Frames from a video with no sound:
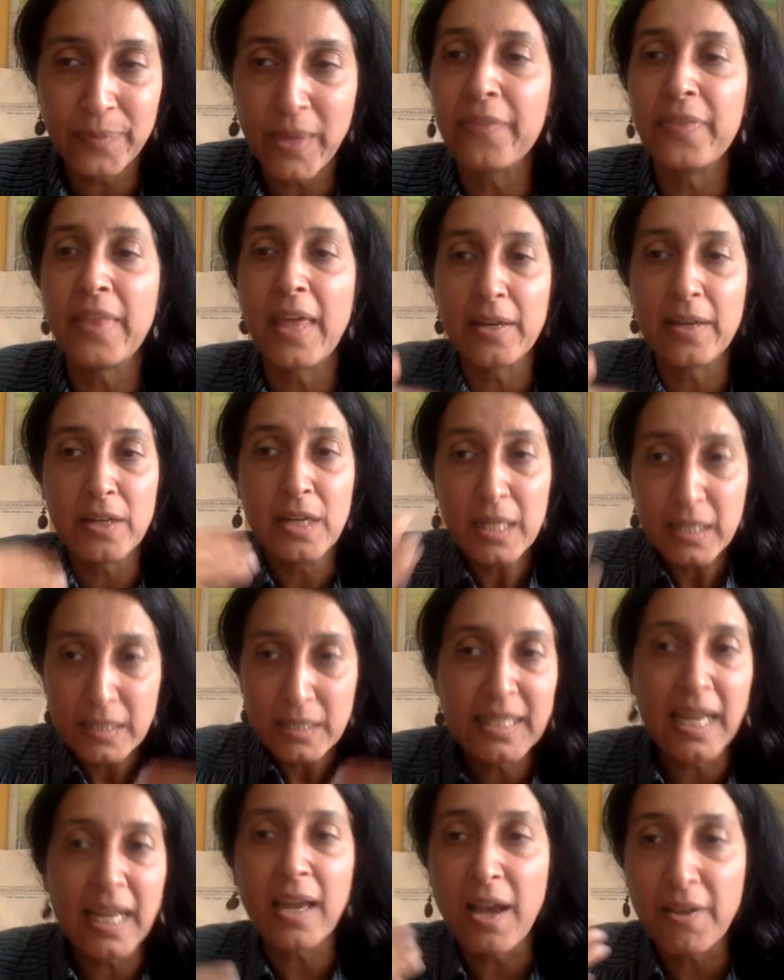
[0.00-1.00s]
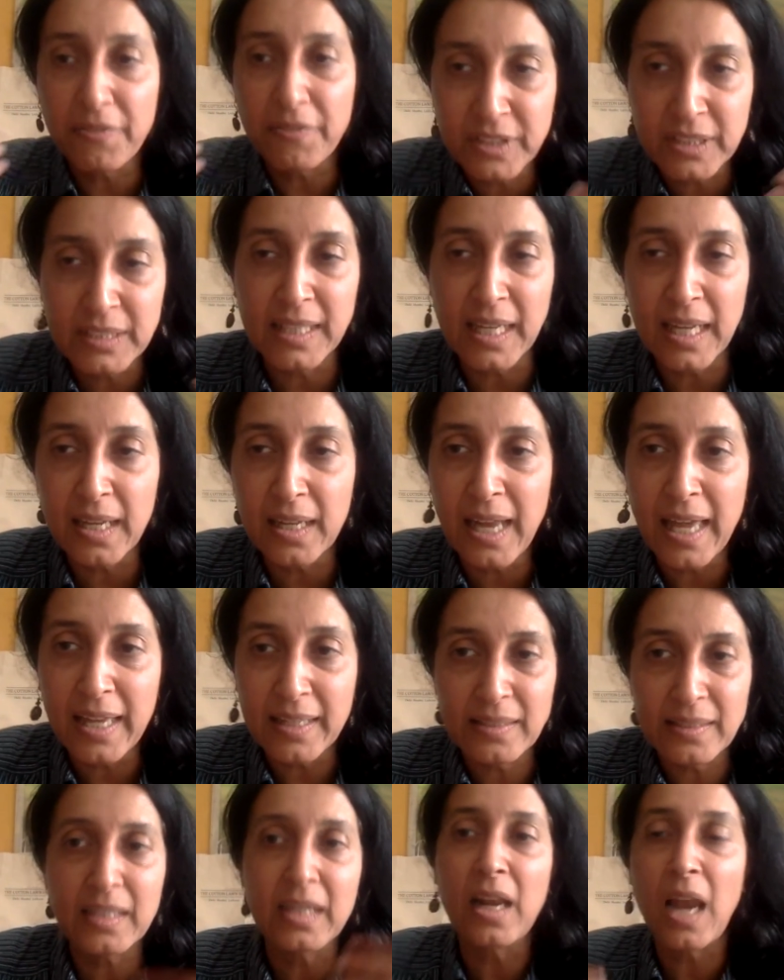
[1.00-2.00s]
And then day after day, like
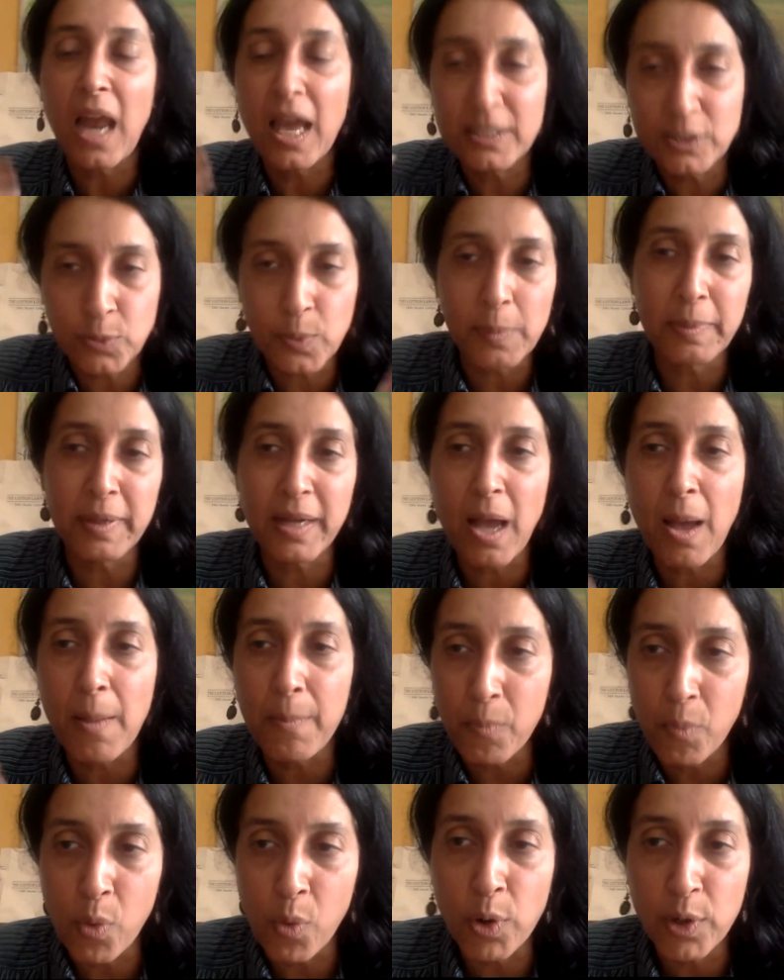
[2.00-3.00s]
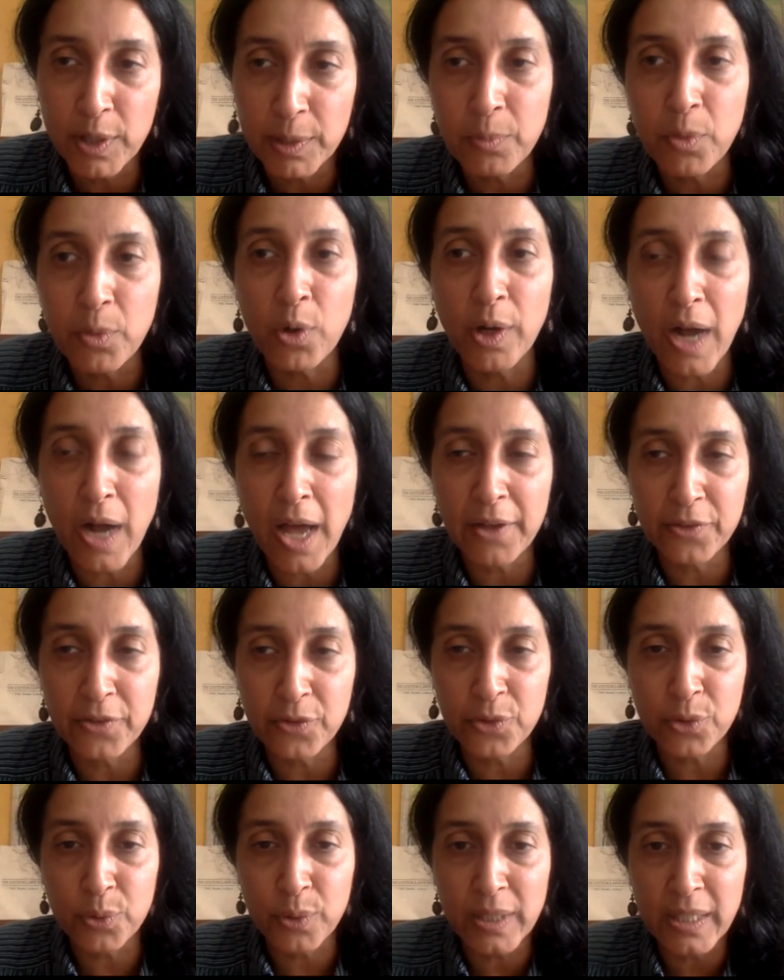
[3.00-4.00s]
the class will become more and more
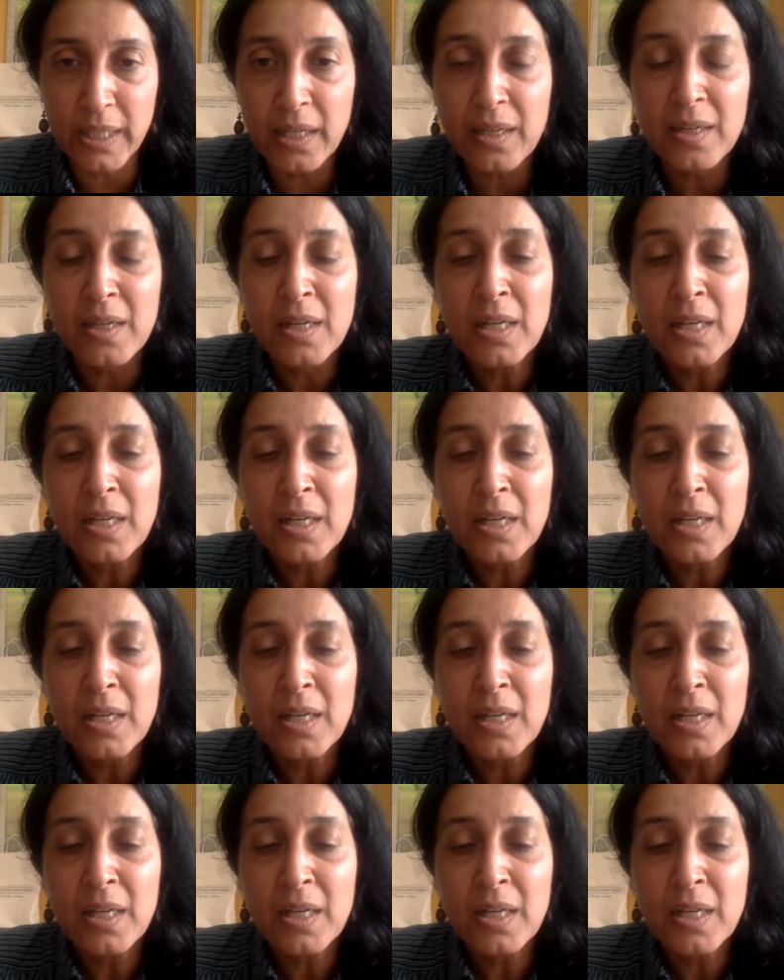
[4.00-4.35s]
unruly.